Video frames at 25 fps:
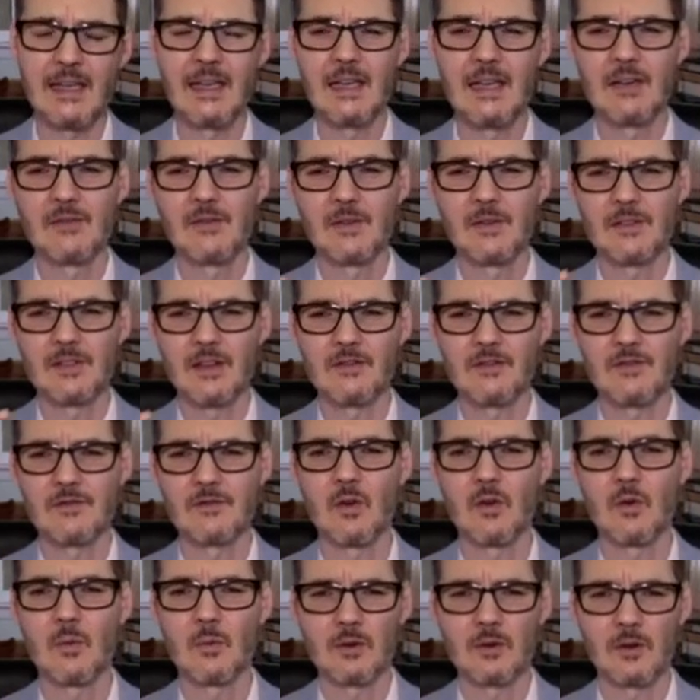if it's a
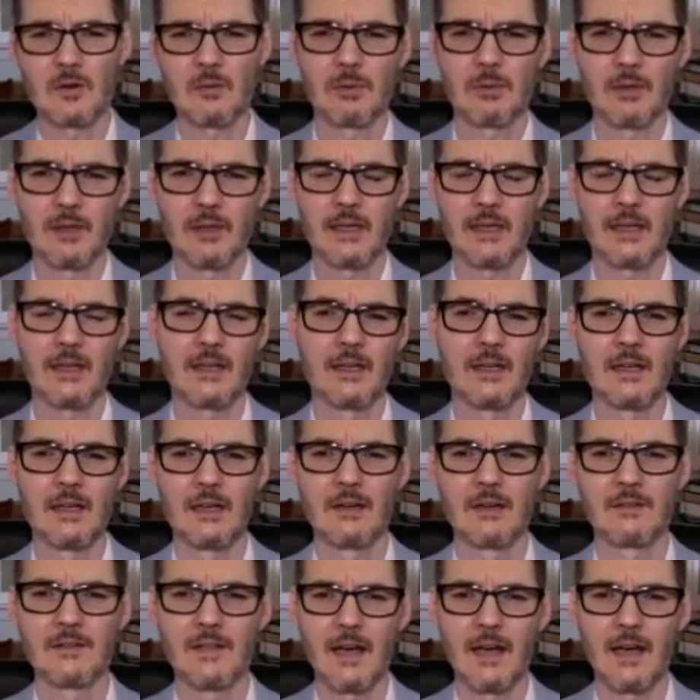formal complaint
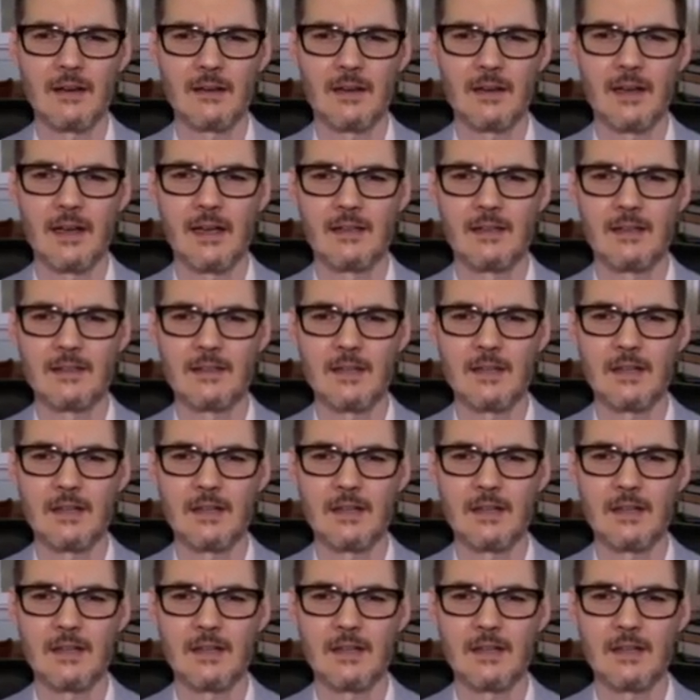of Title IX